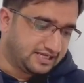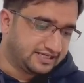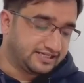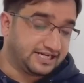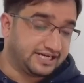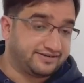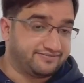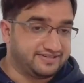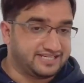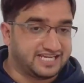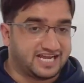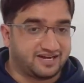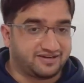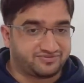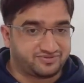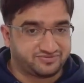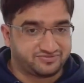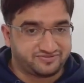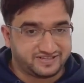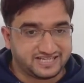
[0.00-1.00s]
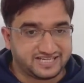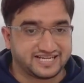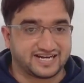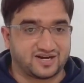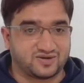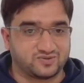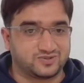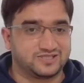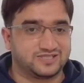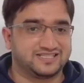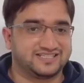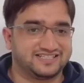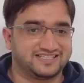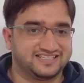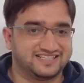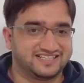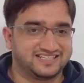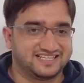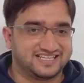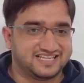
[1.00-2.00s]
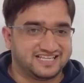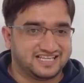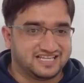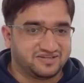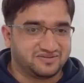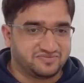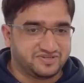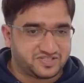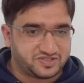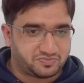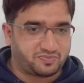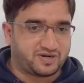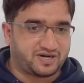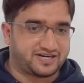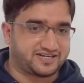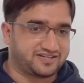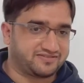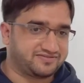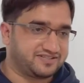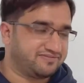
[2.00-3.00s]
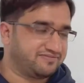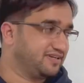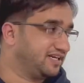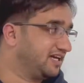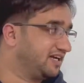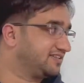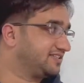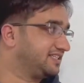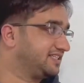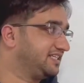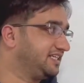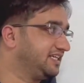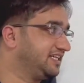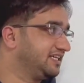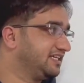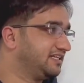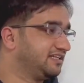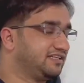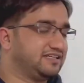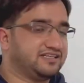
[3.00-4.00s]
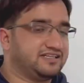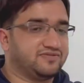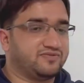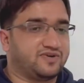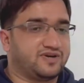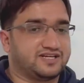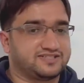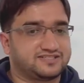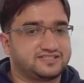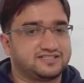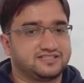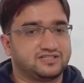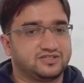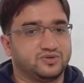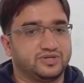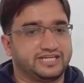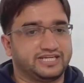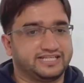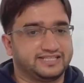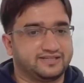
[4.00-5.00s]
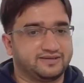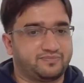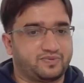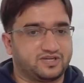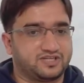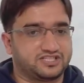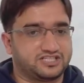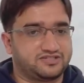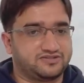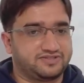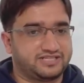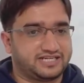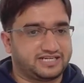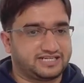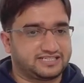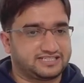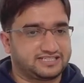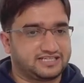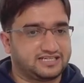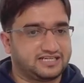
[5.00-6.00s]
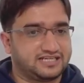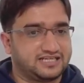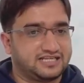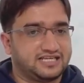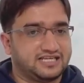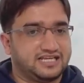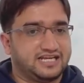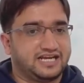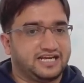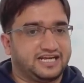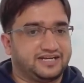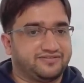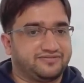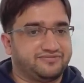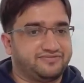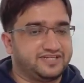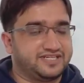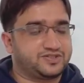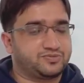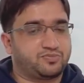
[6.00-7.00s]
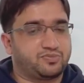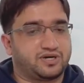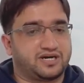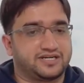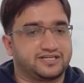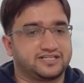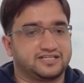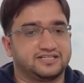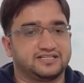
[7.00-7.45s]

And we have to figure out which part of the velocity was going in the positive direction and which part